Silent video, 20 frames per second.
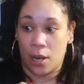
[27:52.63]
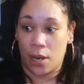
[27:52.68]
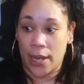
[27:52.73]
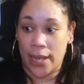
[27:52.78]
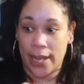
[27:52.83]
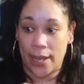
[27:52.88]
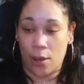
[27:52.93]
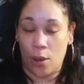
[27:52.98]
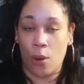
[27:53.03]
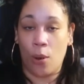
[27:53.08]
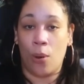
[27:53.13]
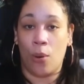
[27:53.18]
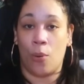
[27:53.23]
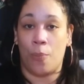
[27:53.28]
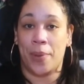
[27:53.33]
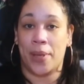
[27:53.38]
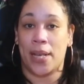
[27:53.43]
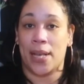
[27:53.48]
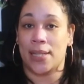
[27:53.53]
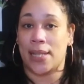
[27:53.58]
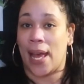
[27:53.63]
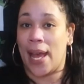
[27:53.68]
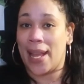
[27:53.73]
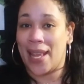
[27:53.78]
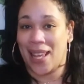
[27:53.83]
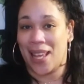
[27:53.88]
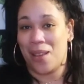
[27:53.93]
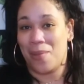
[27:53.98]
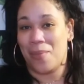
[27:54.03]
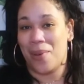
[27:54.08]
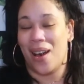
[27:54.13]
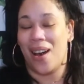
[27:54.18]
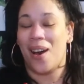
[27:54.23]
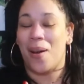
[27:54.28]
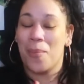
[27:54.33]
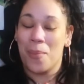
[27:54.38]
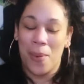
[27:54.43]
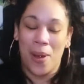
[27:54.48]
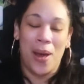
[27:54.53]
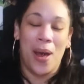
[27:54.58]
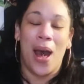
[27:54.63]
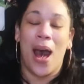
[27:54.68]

hit home because I am, I'm,